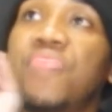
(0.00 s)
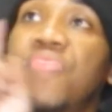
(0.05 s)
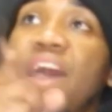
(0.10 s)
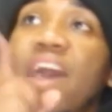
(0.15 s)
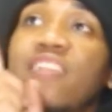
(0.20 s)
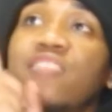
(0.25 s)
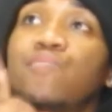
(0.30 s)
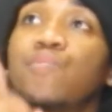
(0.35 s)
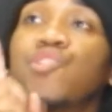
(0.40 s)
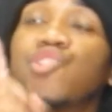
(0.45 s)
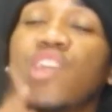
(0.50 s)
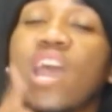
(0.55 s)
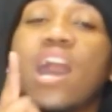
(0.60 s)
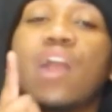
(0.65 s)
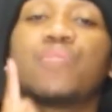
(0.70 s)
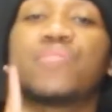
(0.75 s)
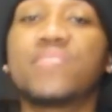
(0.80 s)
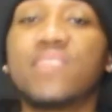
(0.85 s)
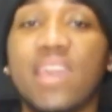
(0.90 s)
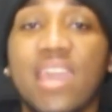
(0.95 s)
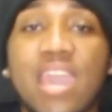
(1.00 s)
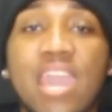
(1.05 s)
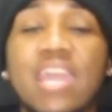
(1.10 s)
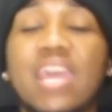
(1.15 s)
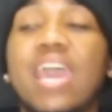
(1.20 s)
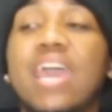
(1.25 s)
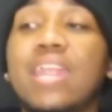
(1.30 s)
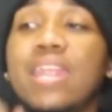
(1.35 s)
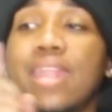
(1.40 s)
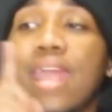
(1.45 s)
That's what y'all
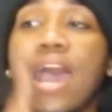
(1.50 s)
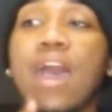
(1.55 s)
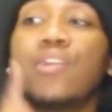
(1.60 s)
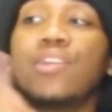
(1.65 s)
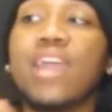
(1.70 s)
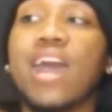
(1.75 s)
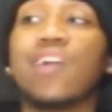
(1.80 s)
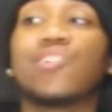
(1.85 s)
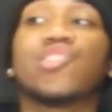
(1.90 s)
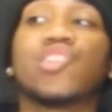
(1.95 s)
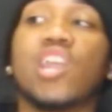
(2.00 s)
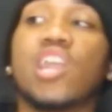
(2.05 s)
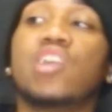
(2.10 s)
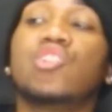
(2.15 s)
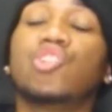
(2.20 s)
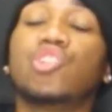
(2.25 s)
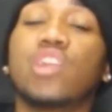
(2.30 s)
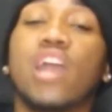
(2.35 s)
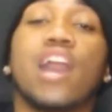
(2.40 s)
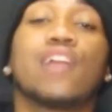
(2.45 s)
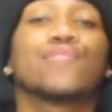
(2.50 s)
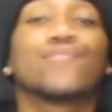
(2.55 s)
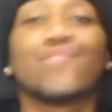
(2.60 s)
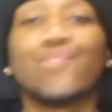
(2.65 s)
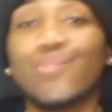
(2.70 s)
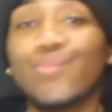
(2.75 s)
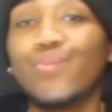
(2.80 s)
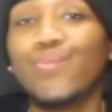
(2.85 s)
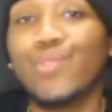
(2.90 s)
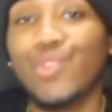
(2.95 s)
said. And now y'all changing y'all
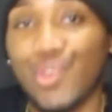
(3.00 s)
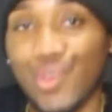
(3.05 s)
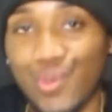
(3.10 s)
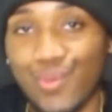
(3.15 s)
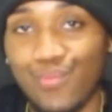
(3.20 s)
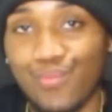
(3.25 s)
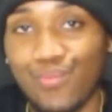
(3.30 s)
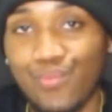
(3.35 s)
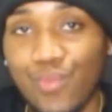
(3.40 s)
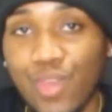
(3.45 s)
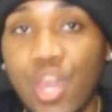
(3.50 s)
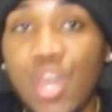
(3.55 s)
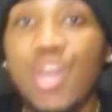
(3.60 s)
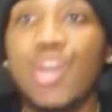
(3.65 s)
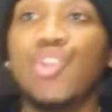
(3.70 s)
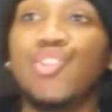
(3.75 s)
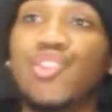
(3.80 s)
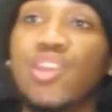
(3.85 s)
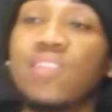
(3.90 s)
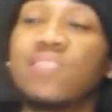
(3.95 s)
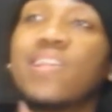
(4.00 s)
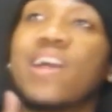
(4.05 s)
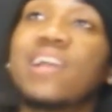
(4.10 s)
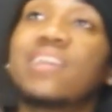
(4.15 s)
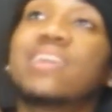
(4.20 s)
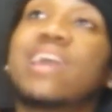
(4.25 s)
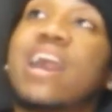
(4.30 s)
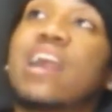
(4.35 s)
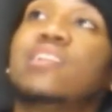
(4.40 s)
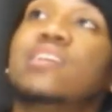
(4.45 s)
tune up. Just
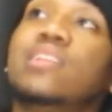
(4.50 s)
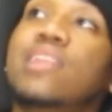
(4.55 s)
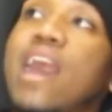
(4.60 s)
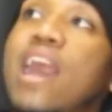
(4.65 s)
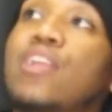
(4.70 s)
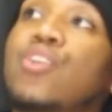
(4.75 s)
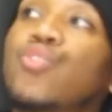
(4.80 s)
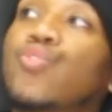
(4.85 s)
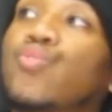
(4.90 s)
like y'all did not